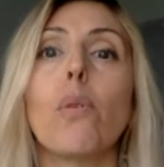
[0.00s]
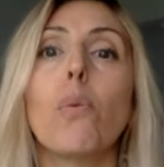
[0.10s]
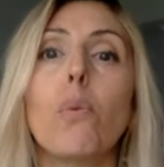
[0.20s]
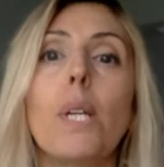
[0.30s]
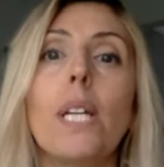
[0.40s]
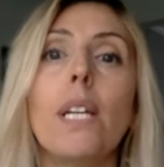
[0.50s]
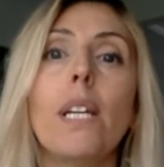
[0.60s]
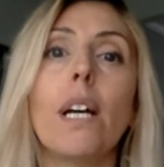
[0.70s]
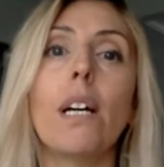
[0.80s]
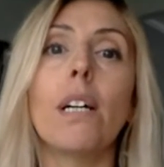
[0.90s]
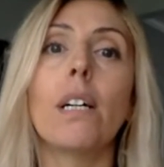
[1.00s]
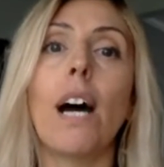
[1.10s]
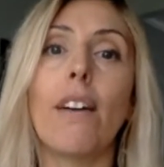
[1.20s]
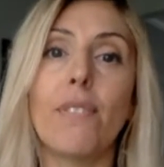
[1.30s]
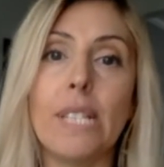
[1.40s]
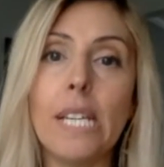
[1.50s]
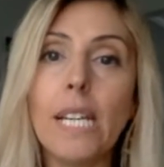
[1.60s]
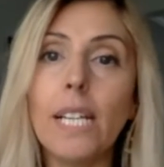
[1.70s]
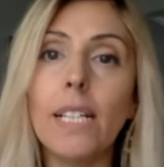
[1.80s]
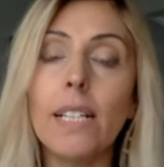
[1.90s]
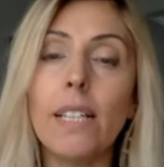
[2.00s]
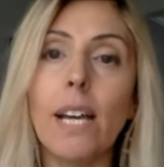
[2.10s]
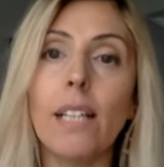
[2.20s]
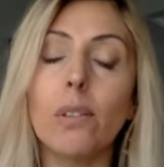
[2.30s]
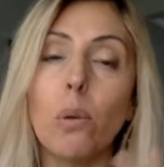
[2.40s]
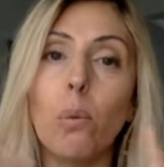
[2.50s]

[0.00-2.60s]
we have seen that